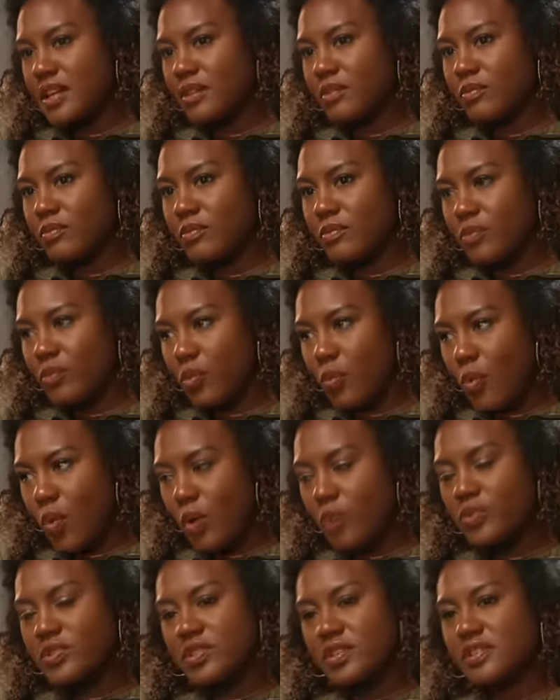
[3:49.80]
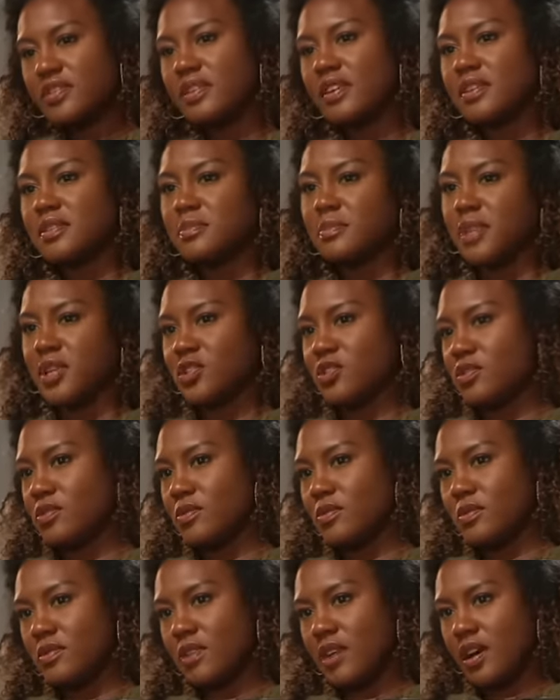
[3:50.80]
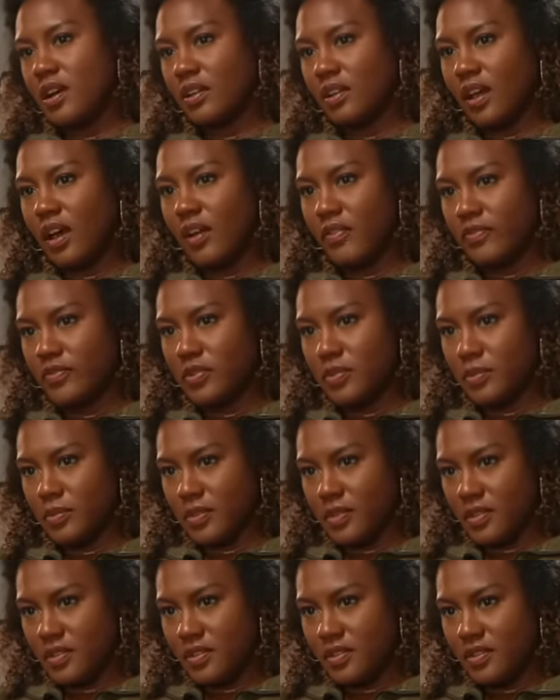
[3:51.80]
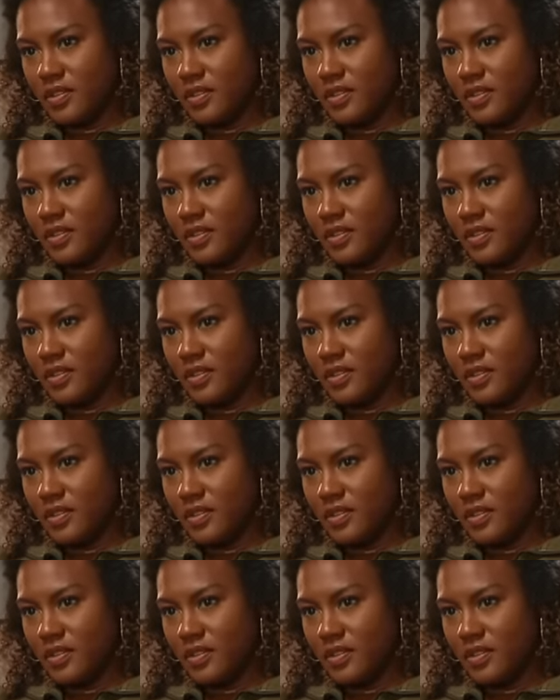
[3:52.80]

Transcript: that what was discussed made you uncomfortable.